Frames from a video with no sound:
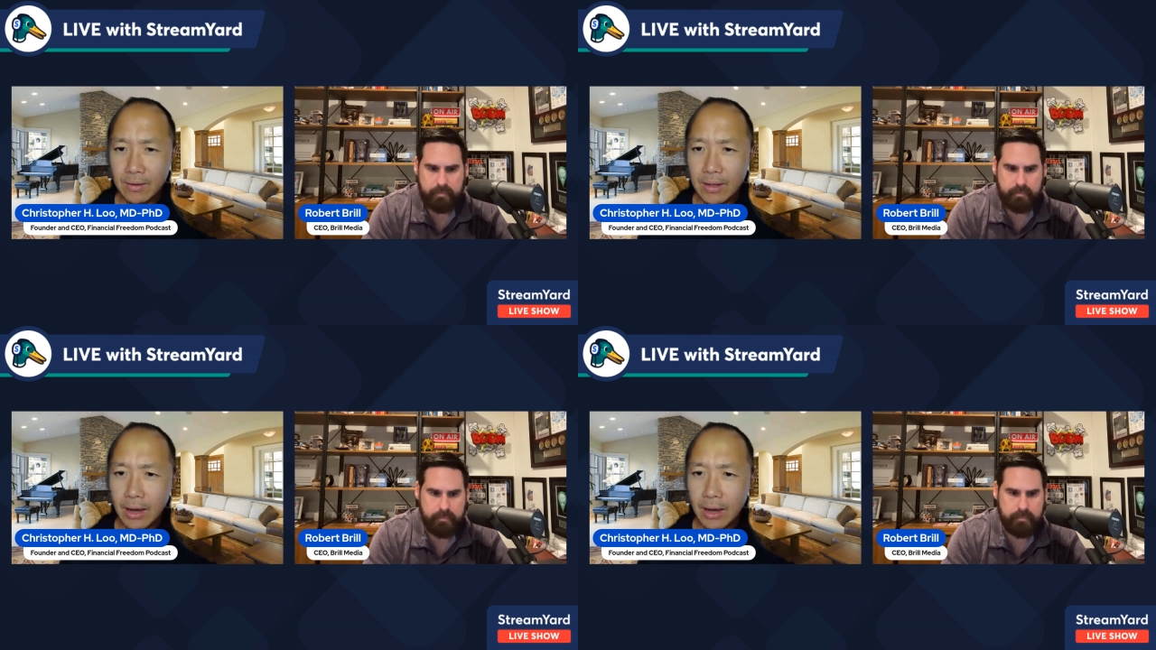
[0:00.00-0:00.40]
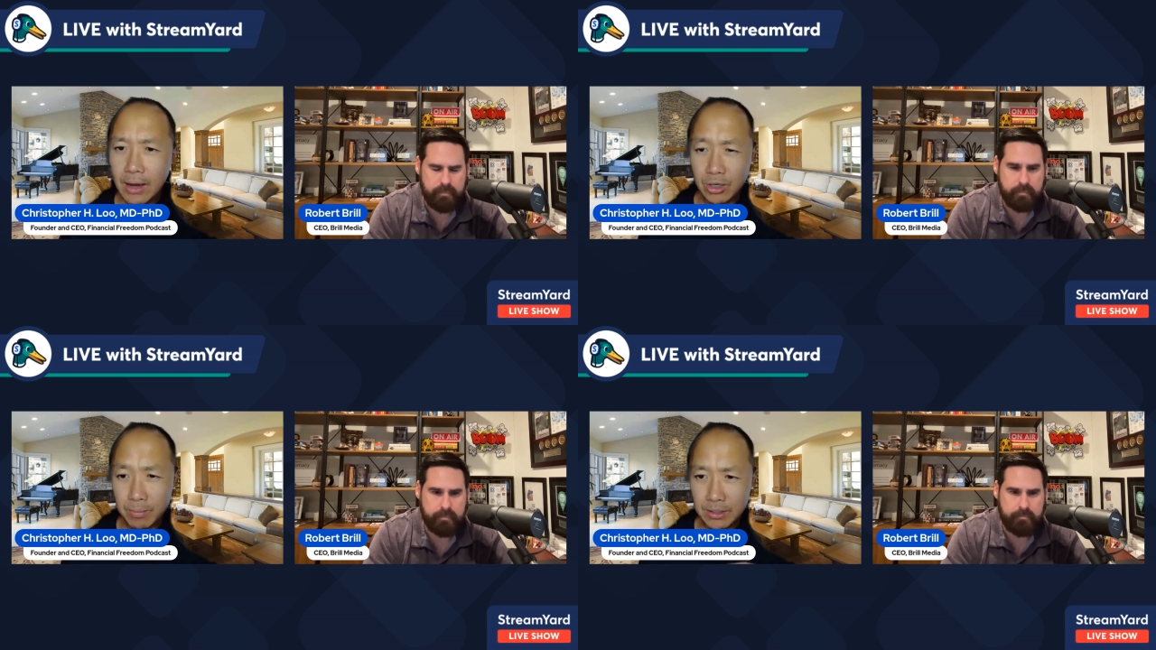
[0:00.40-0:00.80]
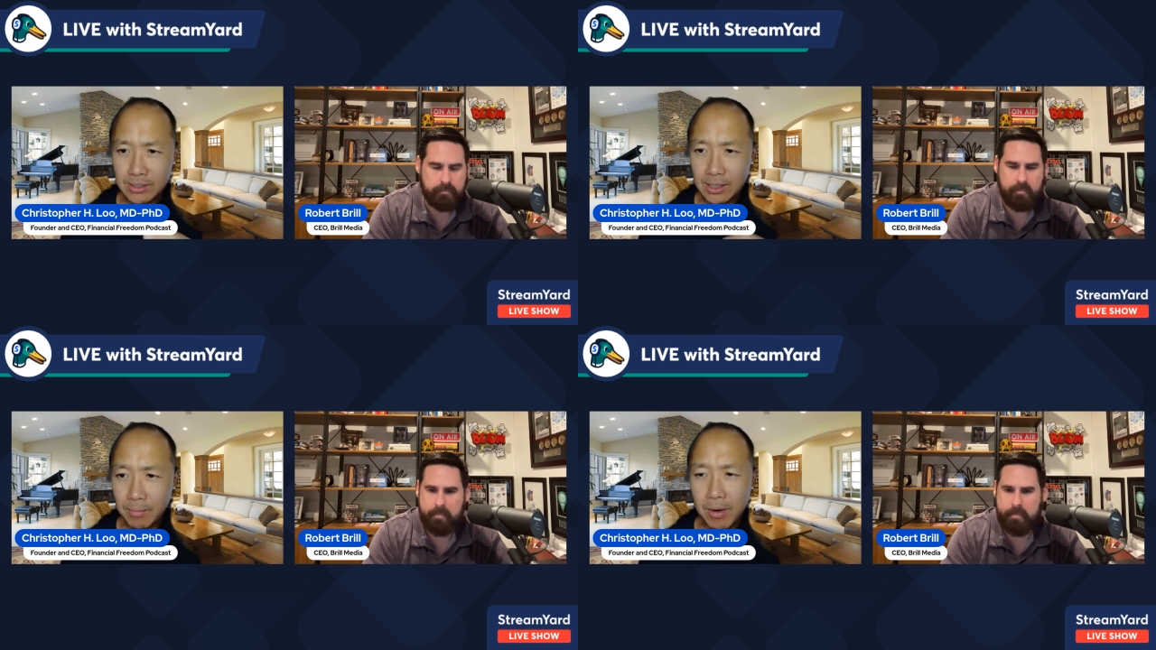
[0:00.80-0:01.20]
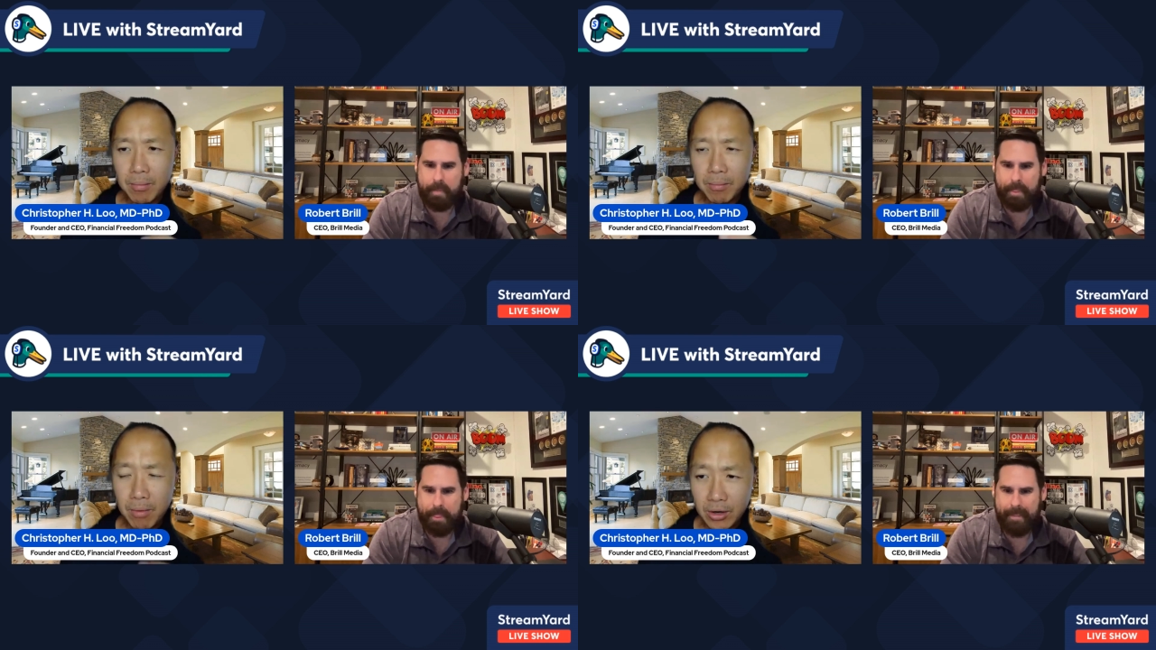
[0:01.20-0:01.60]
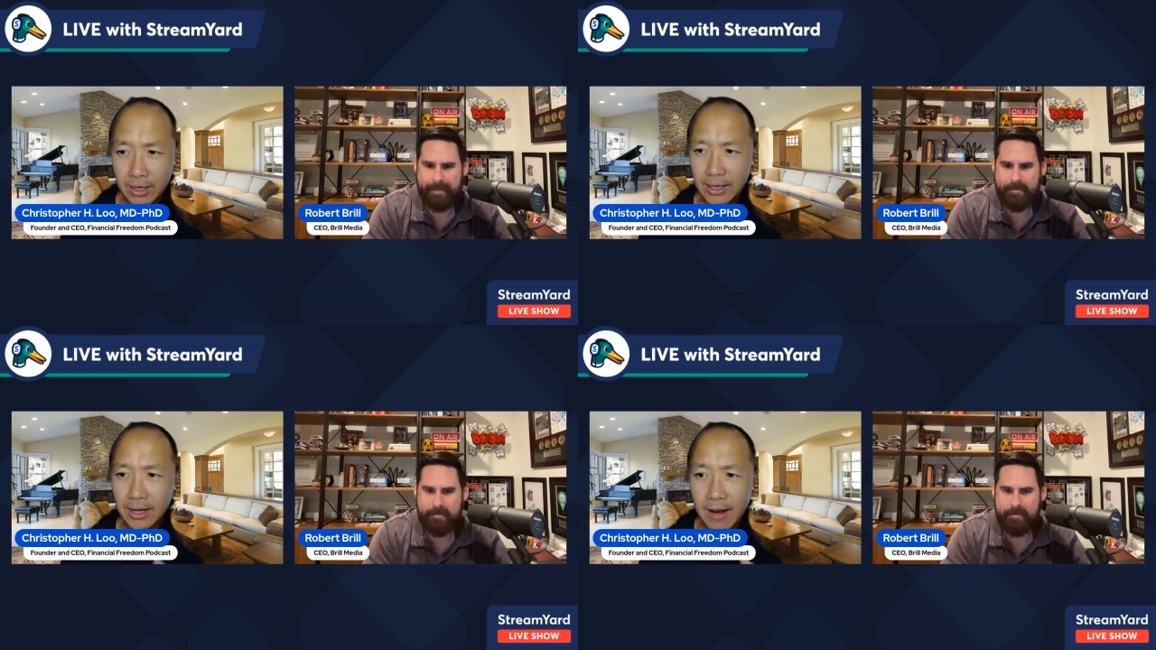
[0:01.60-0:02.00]
Speaker 1: how should companies think about
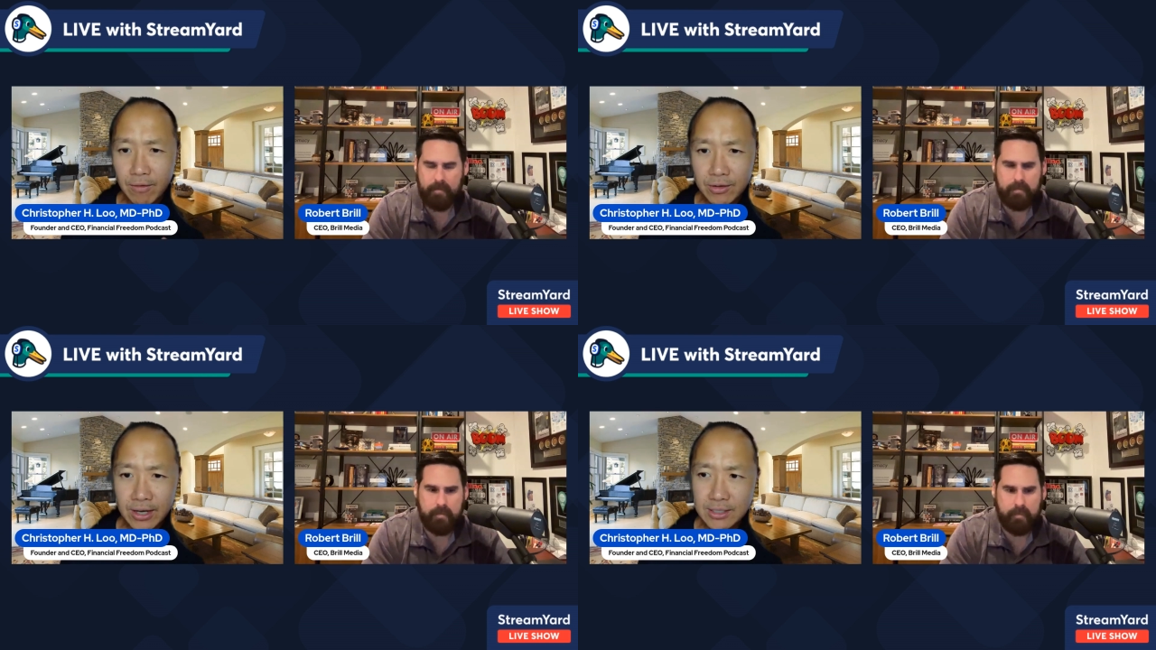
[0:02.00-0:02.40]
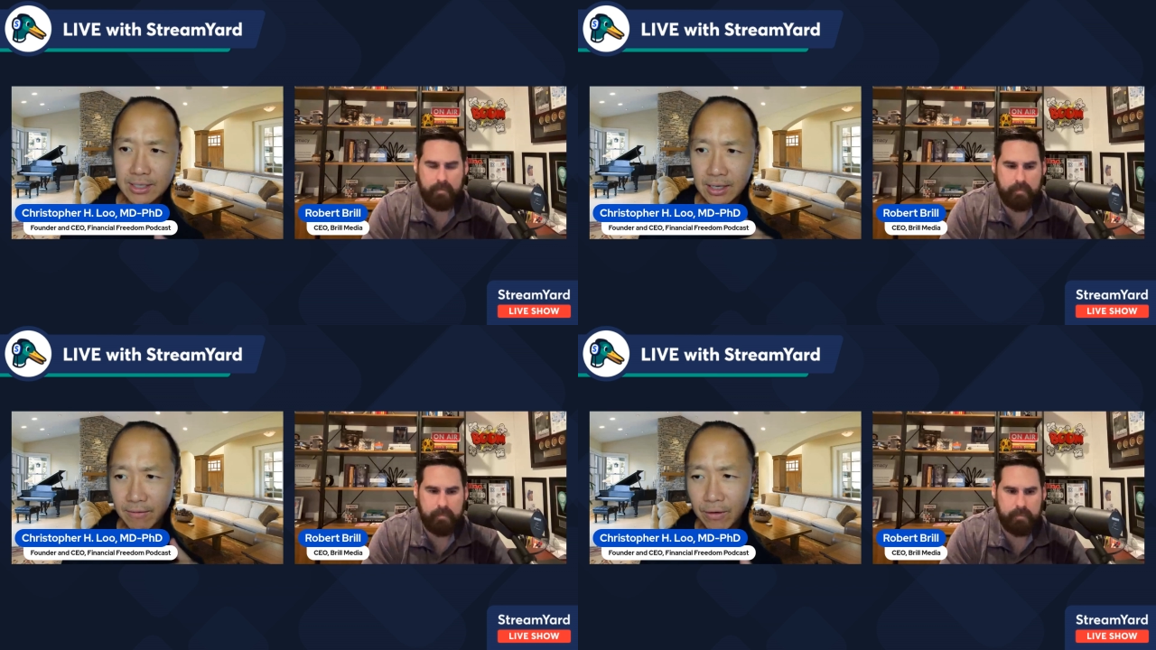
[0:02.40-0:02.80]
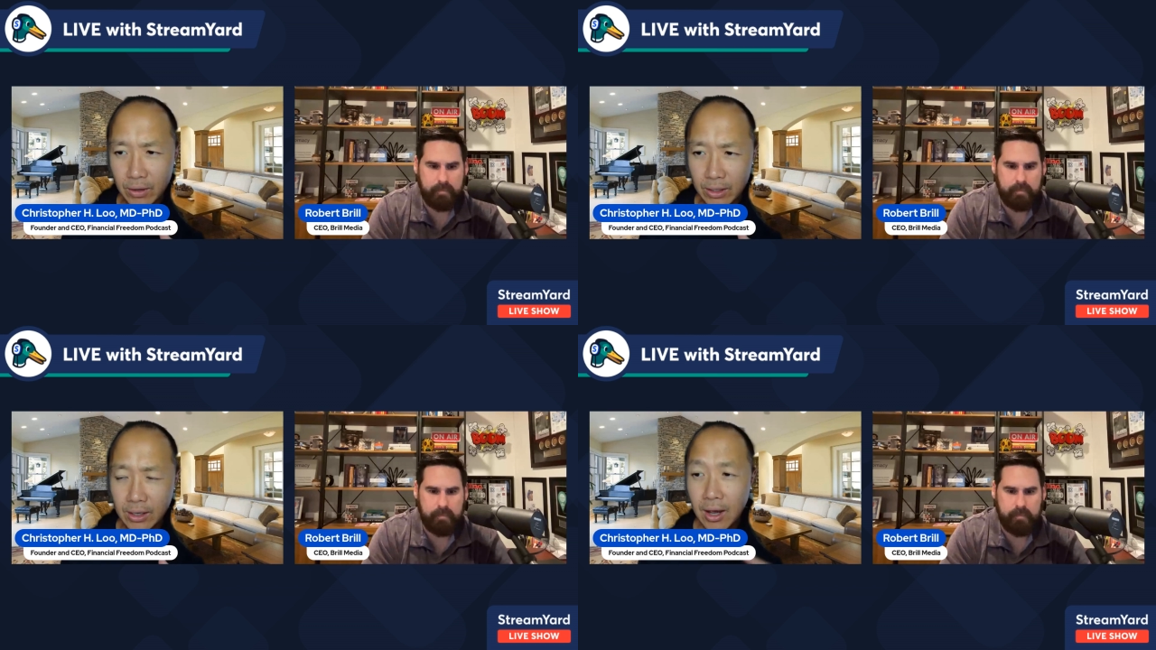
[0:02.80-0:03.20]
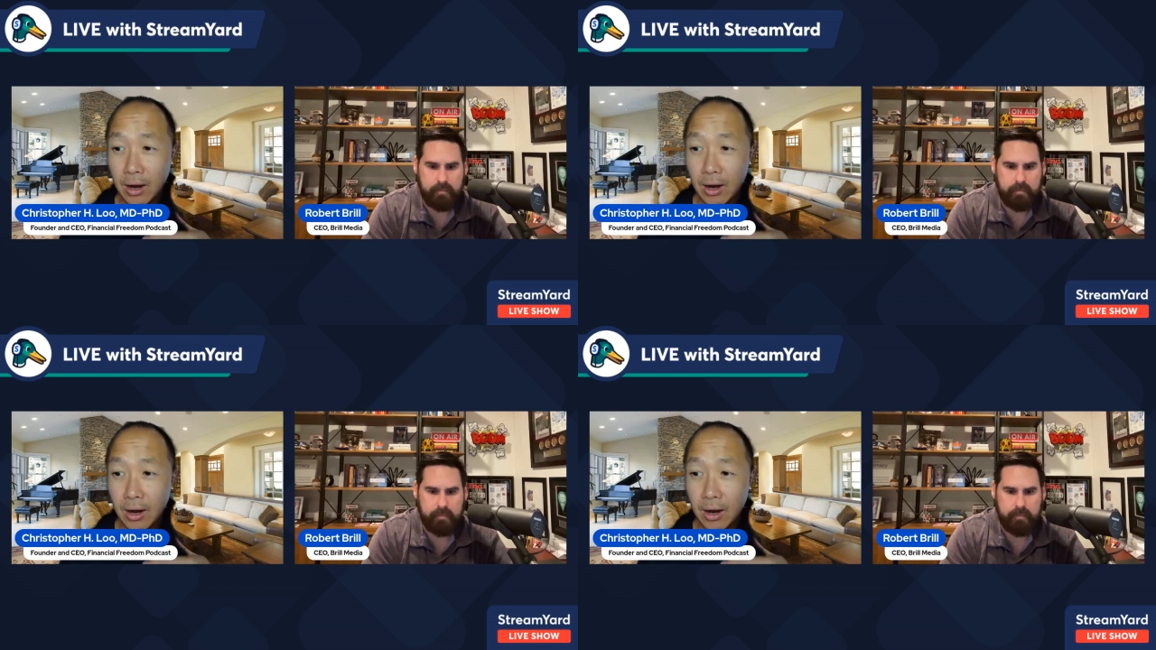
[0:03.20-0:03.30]
marketing and advertising in a very